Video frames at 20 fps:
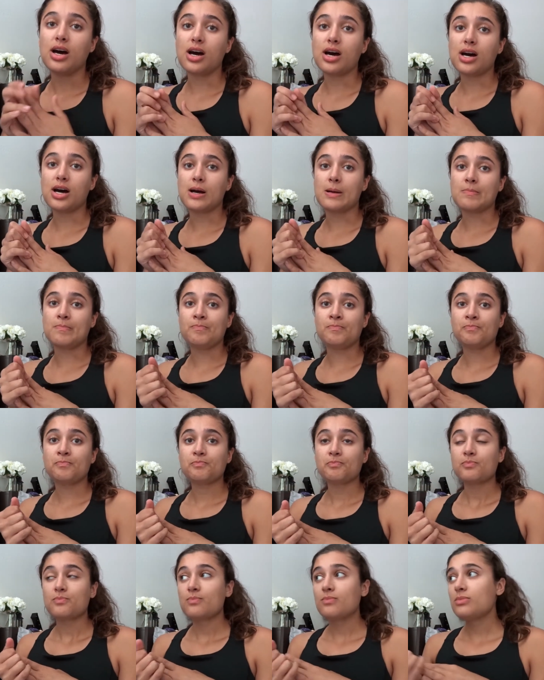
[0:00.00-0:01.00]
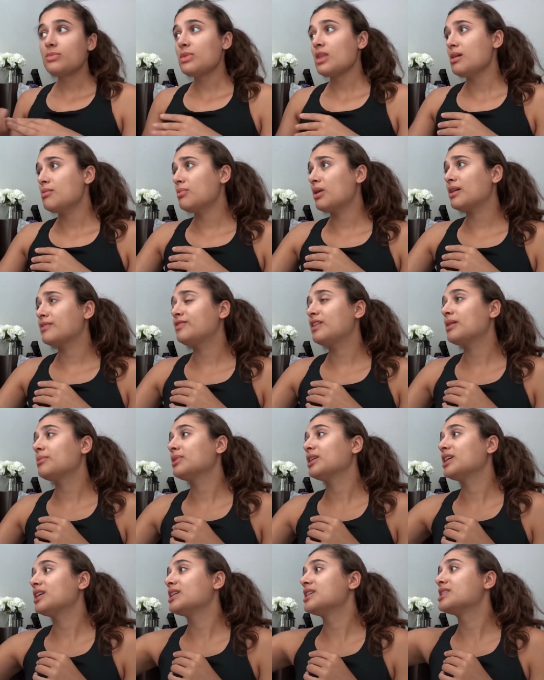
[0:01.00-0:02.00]
Um, my
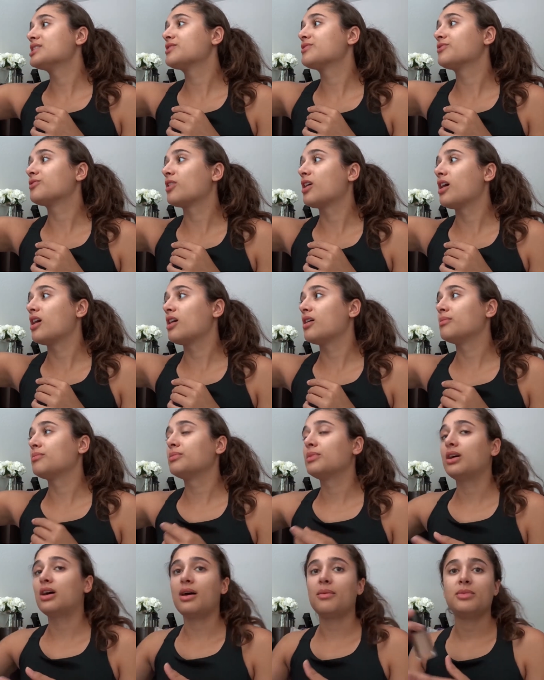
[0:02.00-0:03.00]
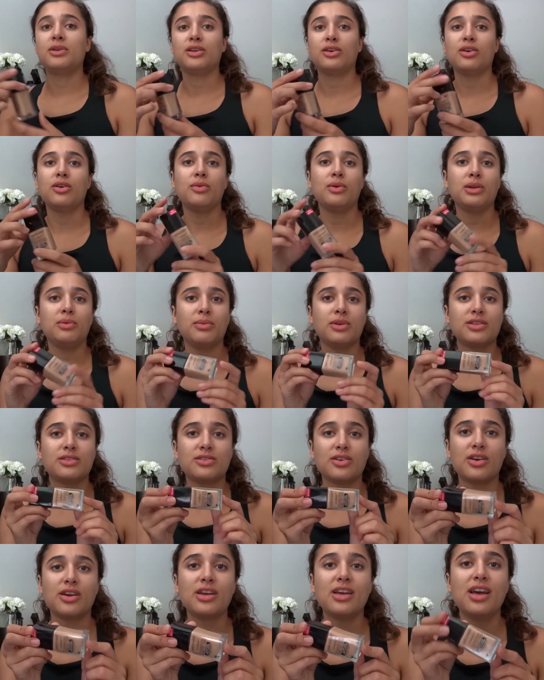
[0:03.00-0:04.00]
family is from, I'm gonna go in with,
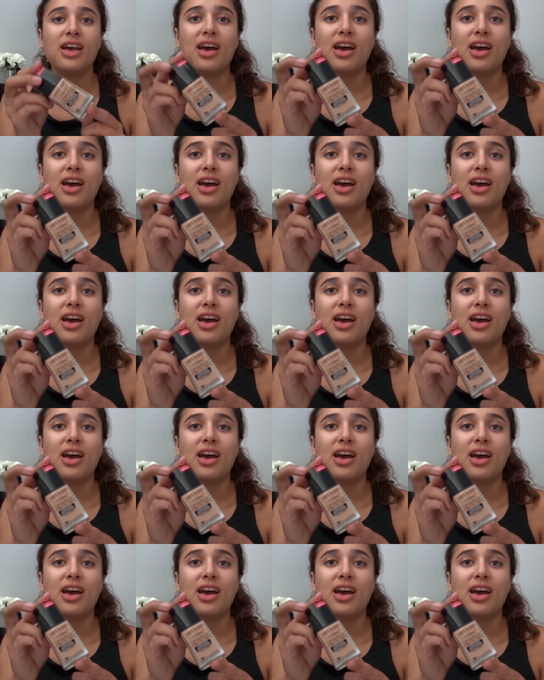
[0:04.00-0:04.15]
sorry,